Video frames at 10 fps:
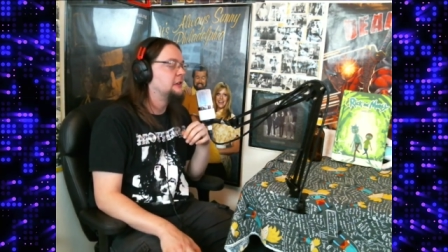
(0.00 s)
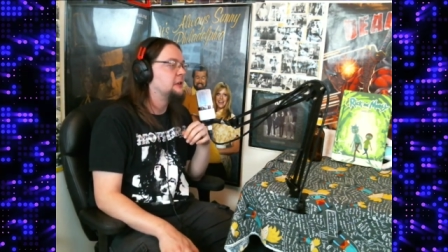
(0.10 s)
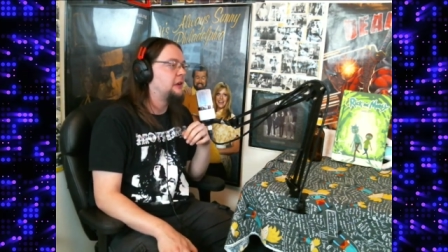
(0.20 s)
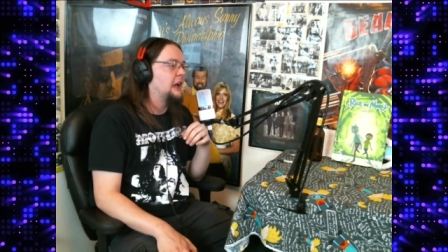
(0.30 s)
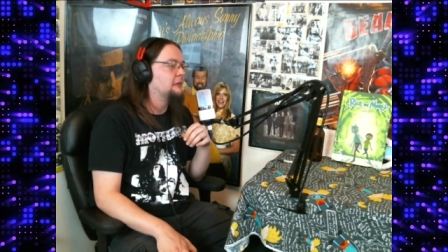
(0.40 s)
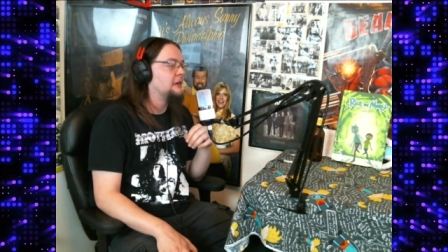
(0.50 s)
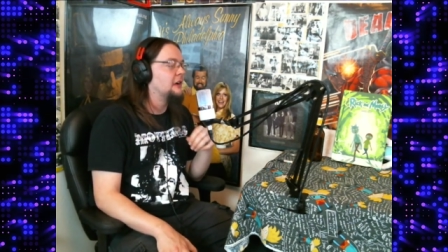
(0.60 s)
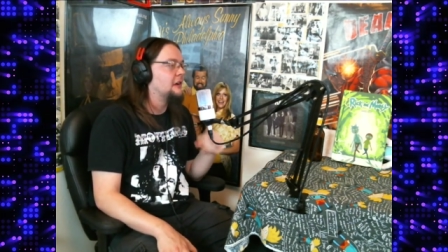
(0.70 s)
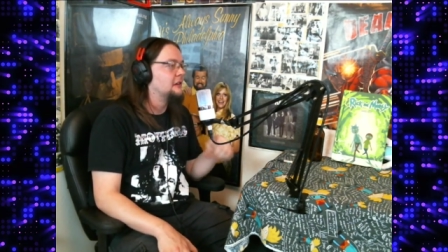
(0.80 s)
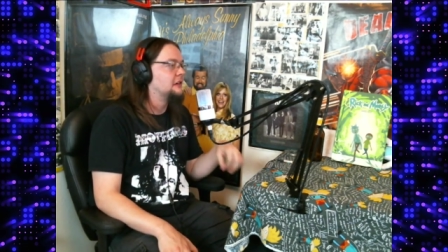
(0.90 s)
It's okay with
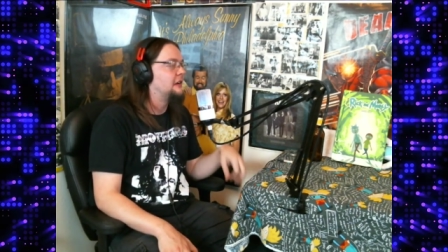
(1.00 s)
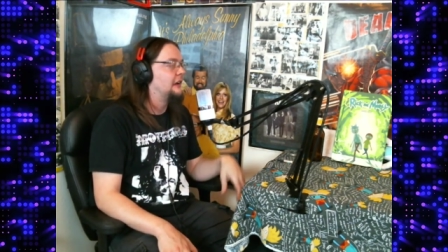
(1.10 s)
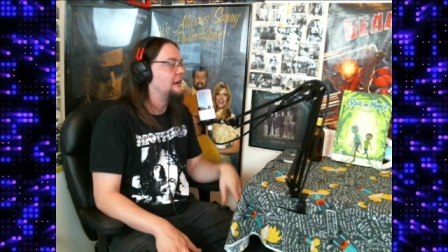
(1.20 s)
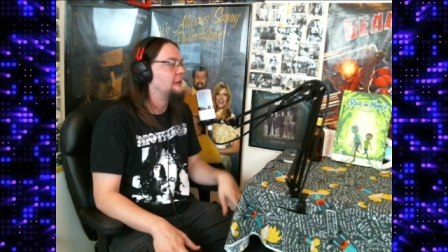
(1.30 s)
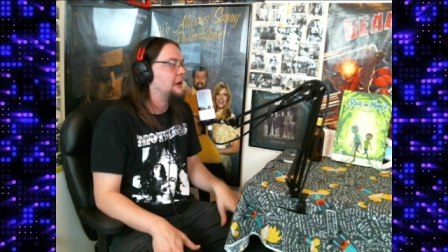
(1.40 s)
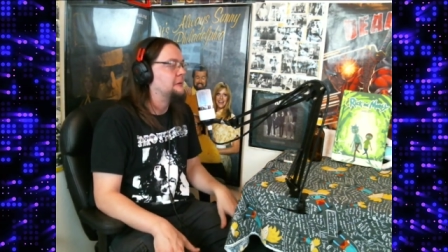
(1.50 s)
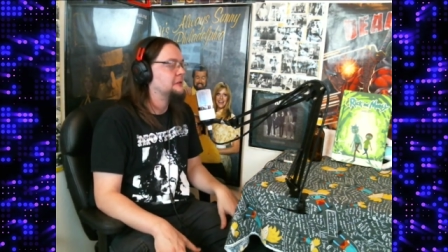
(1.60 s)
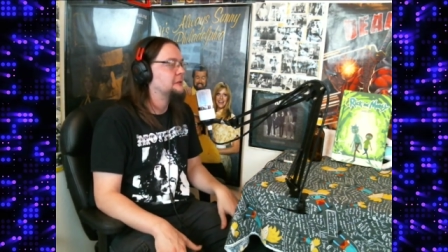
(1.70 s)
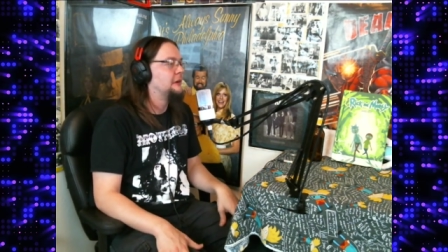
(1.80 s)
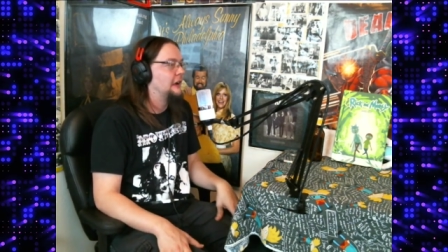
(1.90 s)
not understanding people's
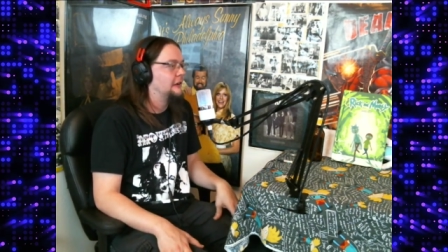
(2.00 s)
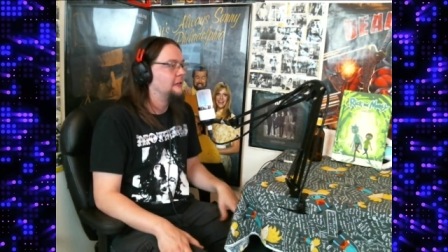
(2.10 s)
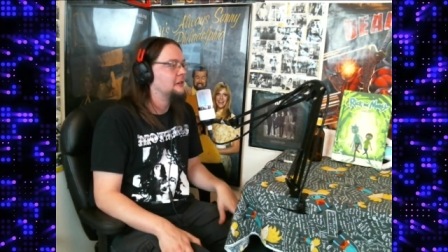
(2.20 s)
behaviors.